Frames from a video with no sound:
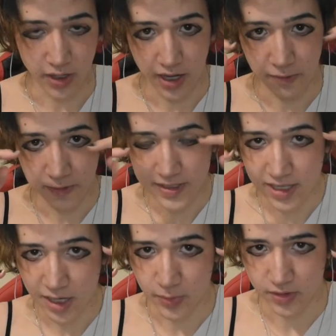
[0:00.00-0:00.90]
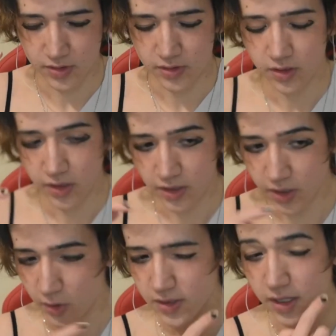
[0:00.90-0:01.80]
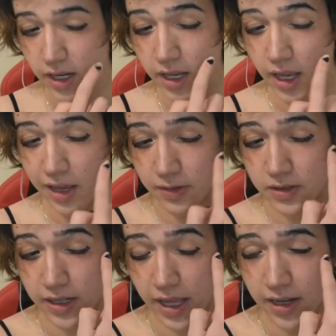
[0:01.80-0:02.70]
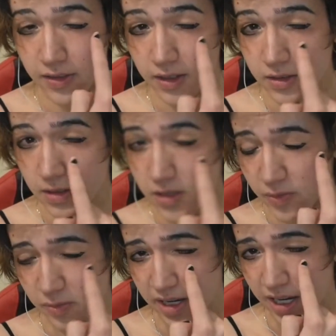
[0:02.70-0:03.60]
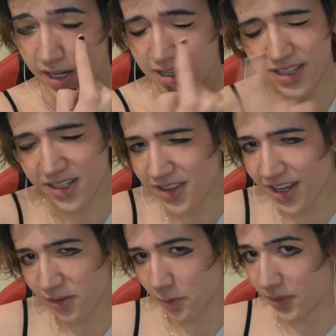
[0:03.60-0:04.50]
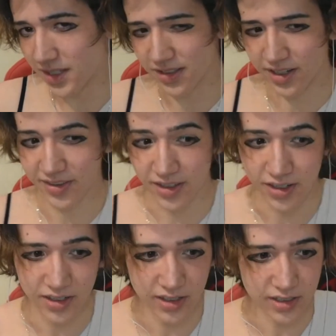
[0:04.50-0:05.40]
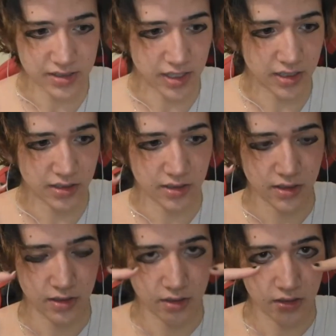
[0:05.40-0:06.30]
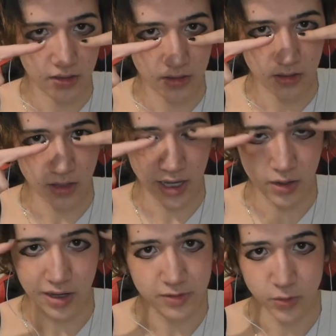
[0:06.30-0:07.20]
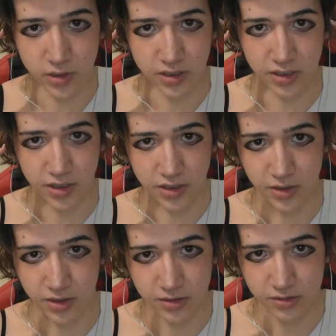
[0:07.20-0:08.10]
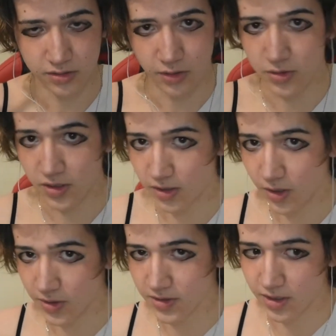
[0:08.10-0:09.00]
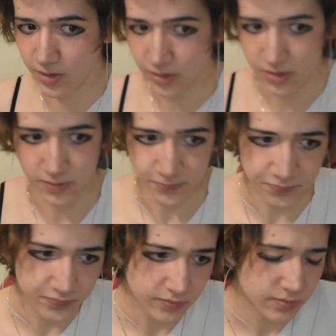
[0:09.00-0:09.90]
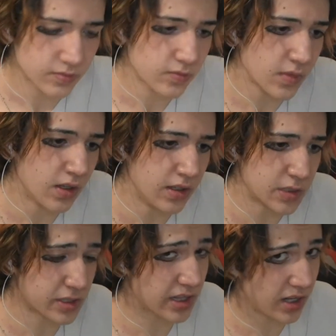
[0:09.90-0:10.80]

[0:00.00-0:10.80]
if this happens, notice that I haven't done anything to the top of my eye. It's actually kind of a blessing, I think, because then I don't have to work on it, you know? No one's going to notice anyways, especially not